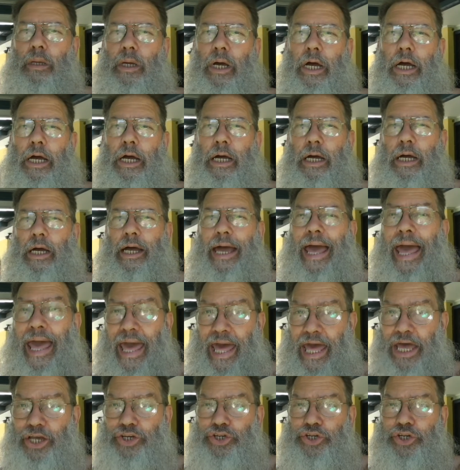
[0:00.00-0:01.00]

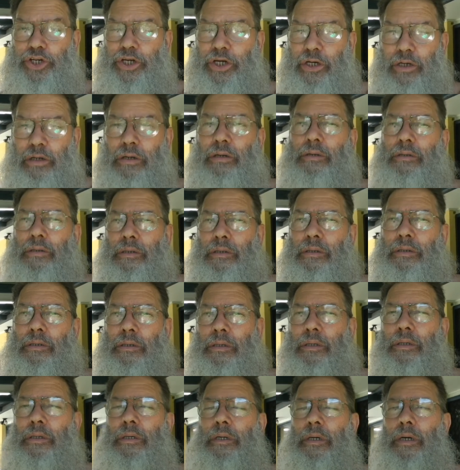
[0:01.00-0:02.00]
ashed,
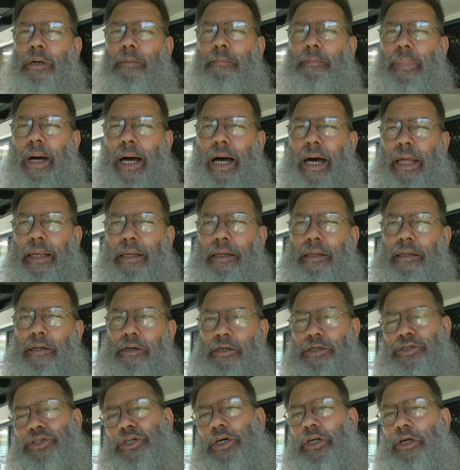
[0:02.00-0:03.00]
but
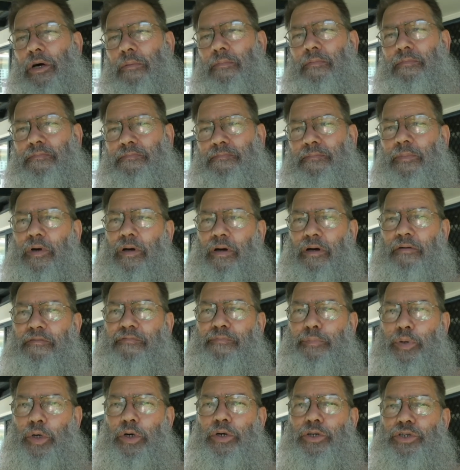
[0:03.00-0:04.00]
like I said,
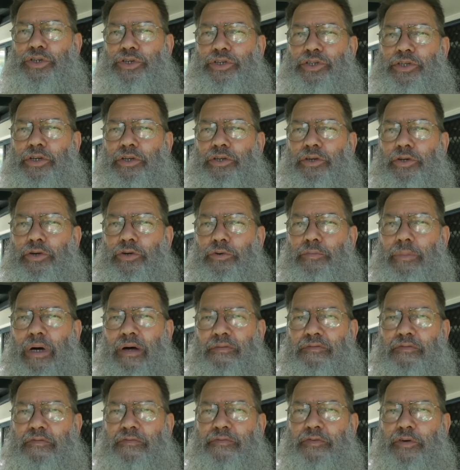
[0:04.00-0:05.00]
I've purchased the new
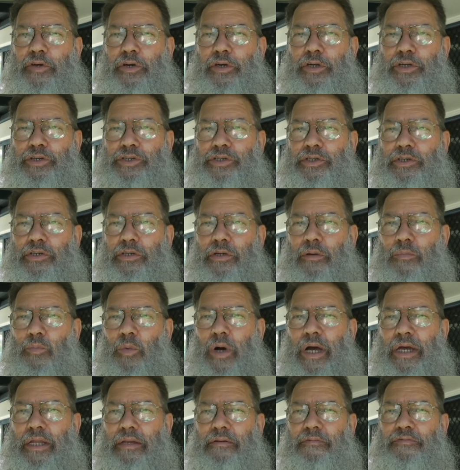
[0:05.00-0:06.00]
muffle furnace and I'm
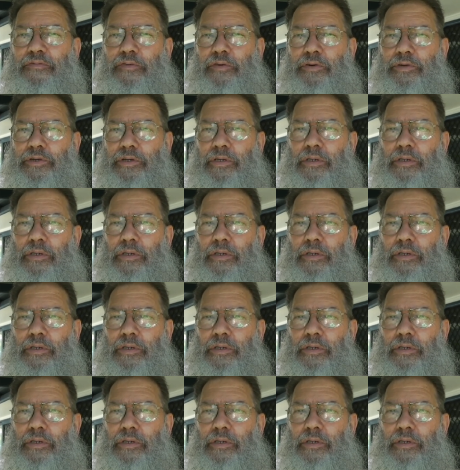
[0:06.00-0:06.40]
waiting for it